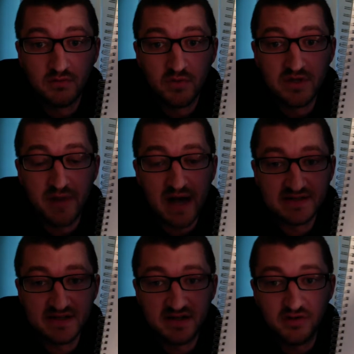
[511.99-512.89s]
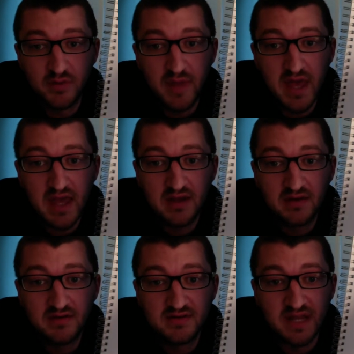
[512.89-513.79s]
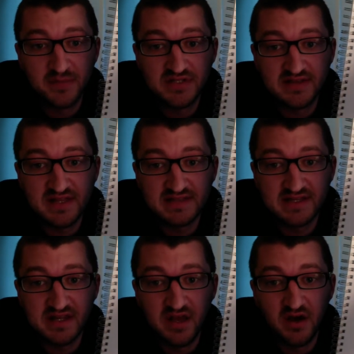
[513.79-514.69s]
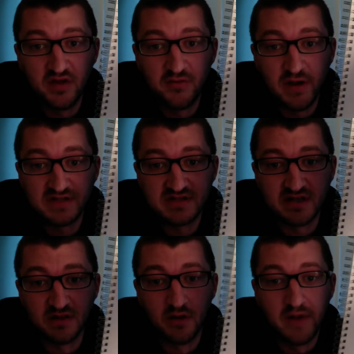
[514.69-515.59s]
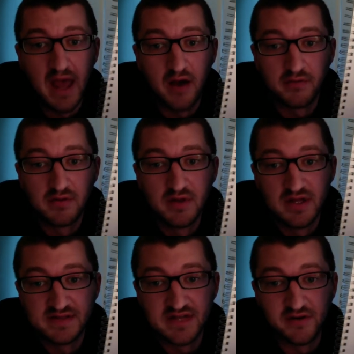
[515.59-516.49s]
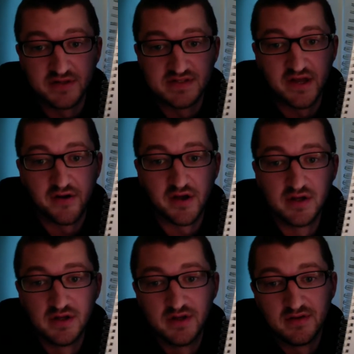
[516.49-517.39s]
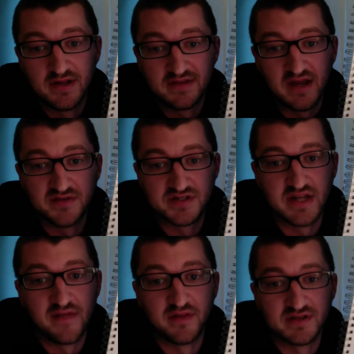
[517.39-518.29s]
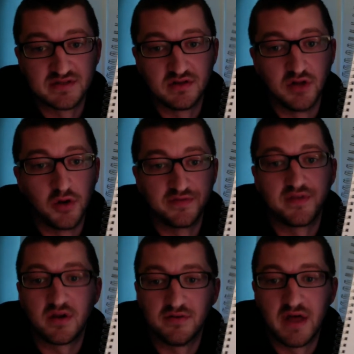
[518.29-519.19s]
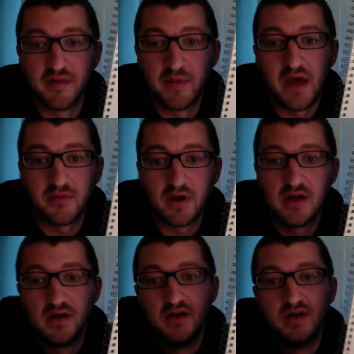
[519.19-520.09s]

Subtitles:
redeposited into a bank, 10% that's getting held, the rest is getting loaned out, et cetera, et cetera. And it's kind of just an endless loan cycle down the pathway.